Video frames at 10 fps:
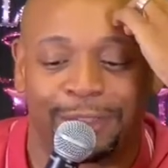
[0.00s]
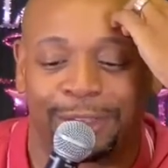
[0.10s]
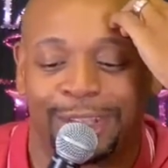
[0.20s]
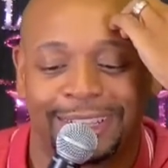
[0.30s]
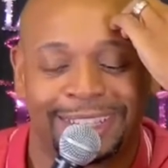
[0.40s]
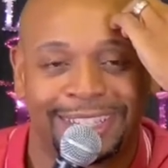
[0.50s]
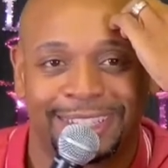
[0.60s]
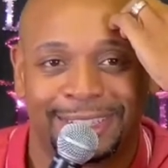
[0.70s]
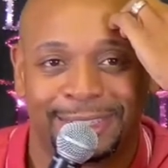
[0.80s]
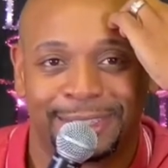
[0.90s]

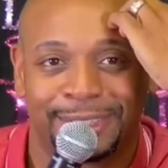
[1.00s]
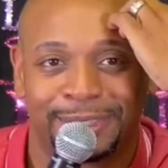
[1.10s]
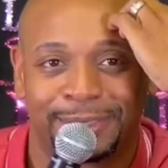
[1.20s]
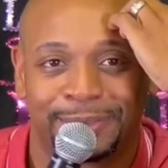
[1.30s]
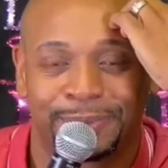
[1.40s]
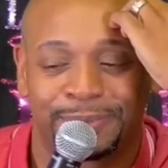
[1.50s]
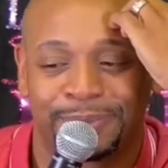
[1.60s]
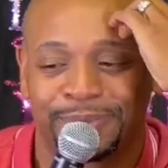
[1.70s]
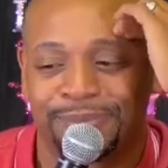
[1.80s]
[no speech]